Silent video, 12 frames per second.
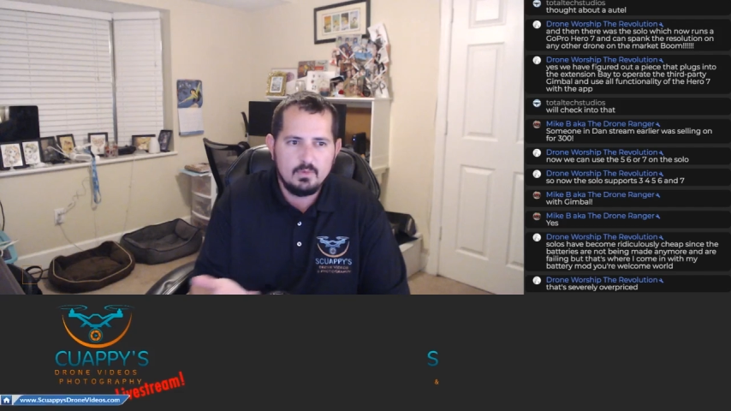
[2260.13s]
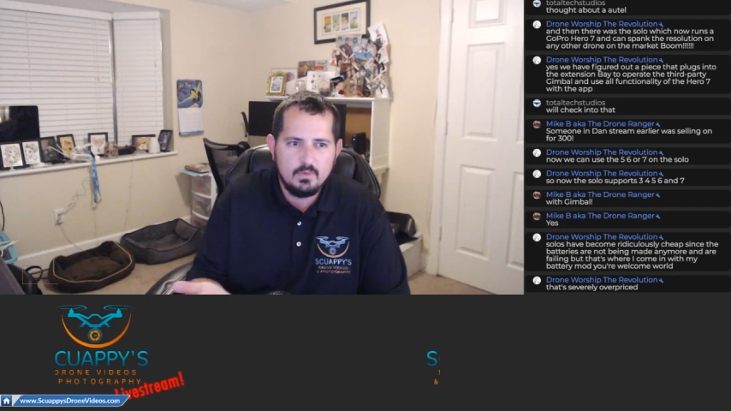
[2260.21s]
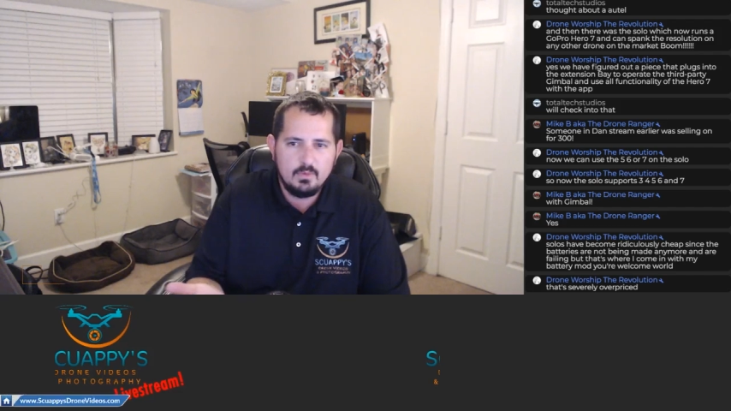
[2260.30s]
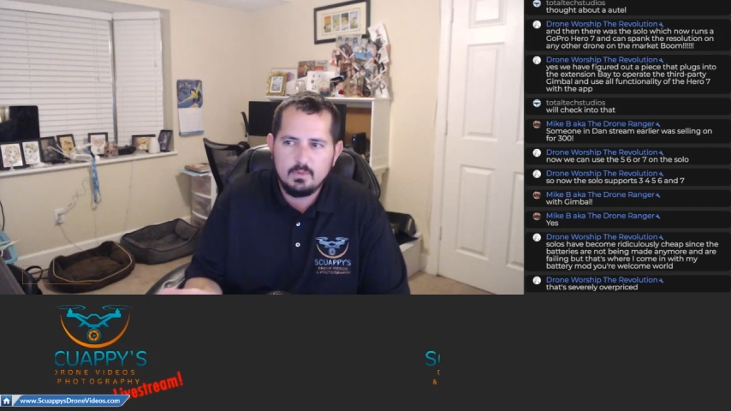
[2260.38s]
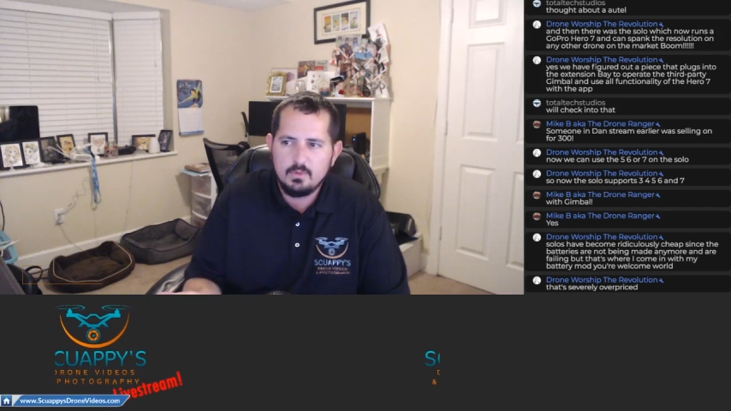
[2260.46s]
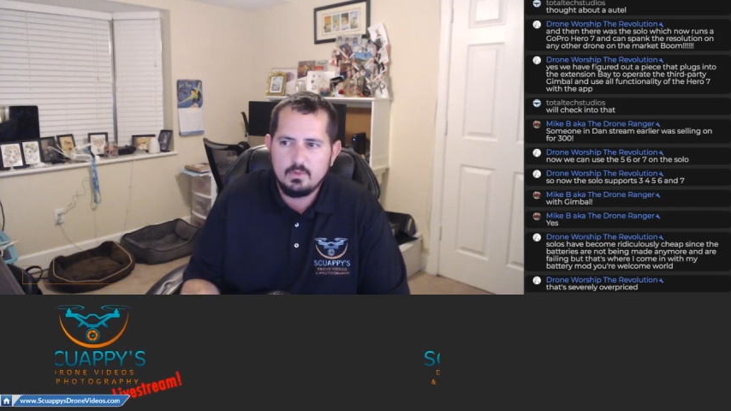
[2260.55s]

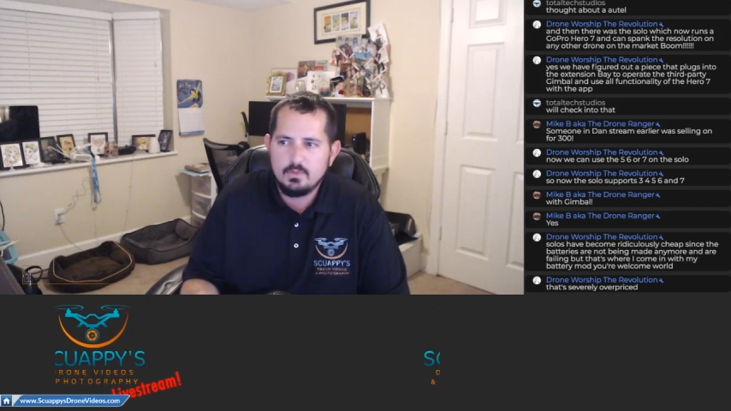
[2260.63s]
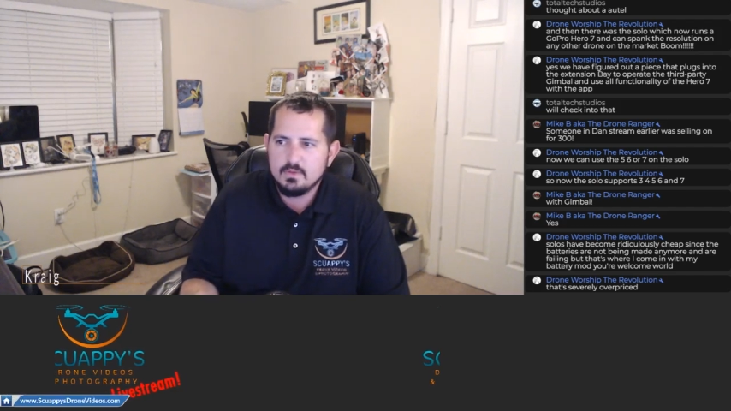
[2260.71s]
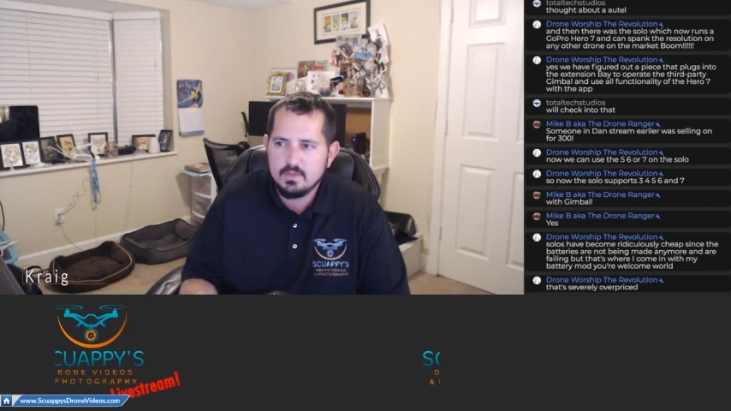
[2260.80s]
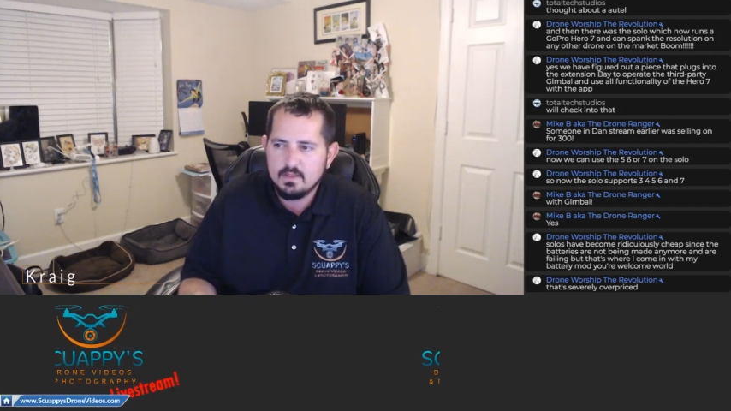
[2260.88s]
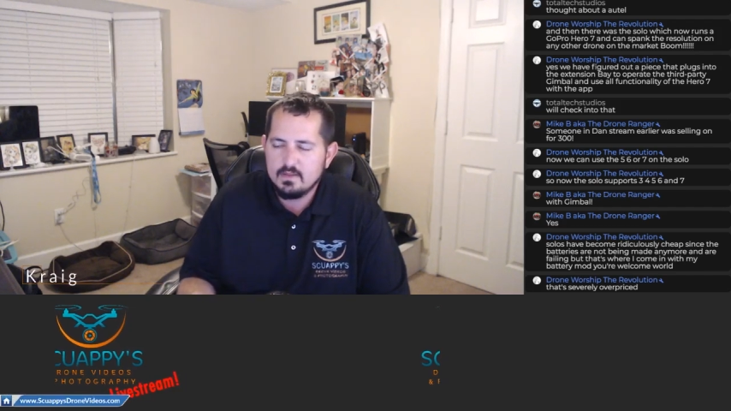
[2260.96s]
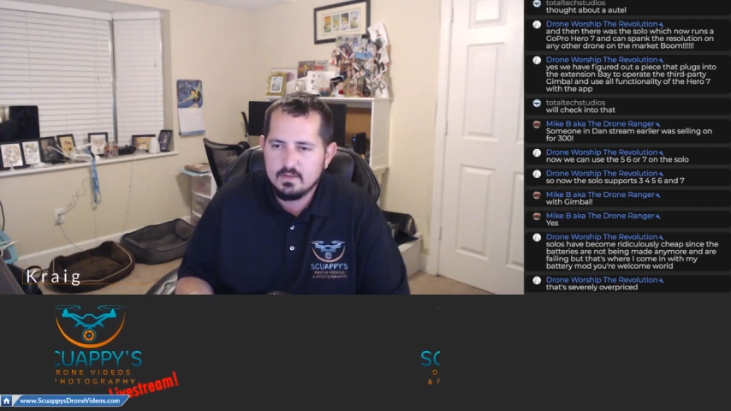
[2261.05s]
Who's
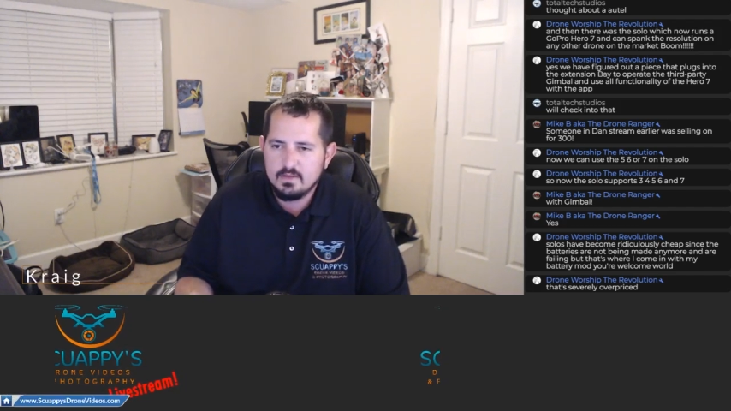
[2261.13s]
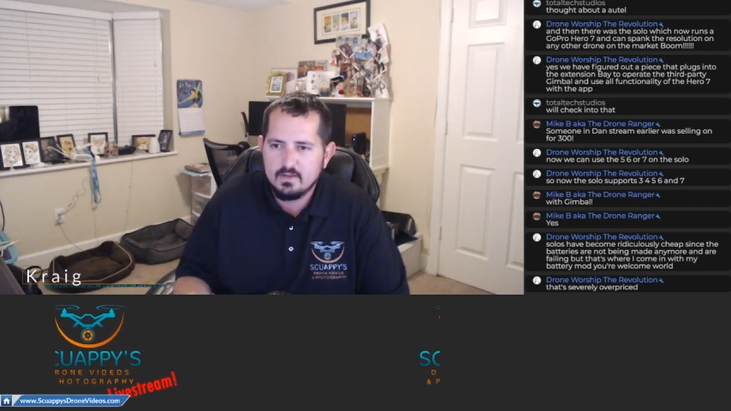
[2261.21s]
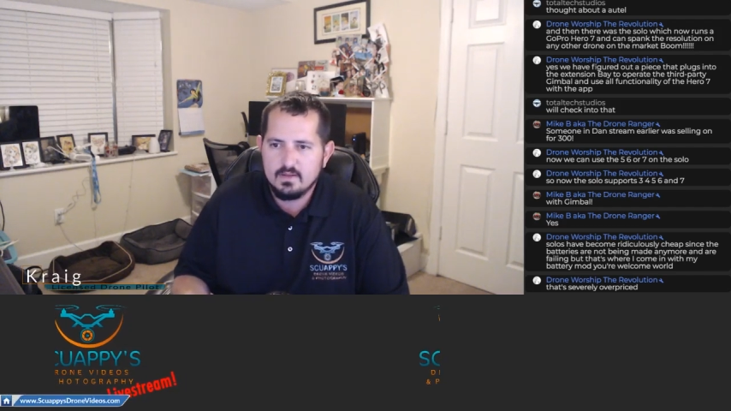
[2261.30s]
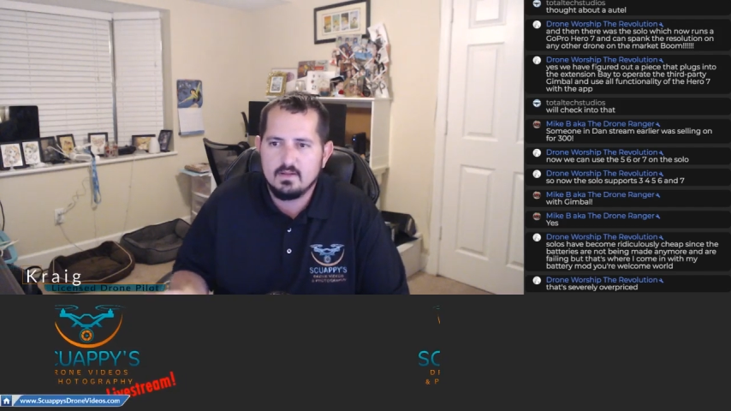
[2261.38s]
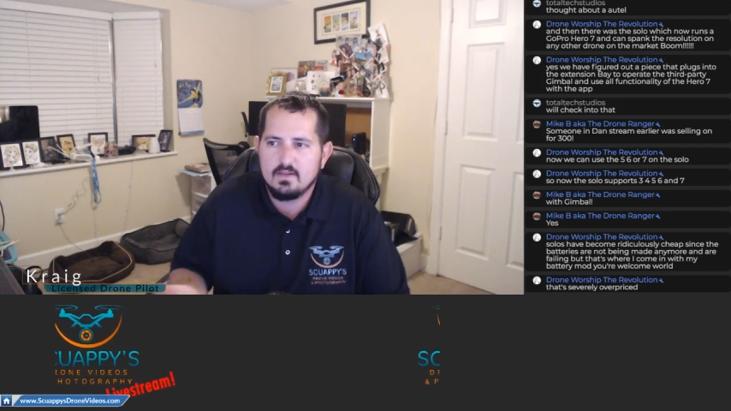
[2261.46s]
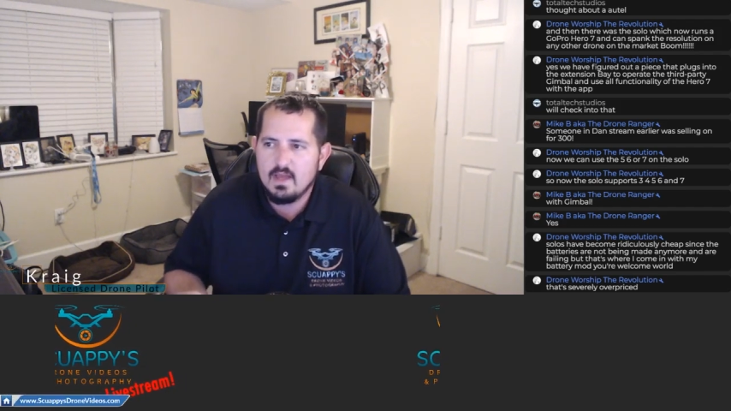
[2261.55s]
in the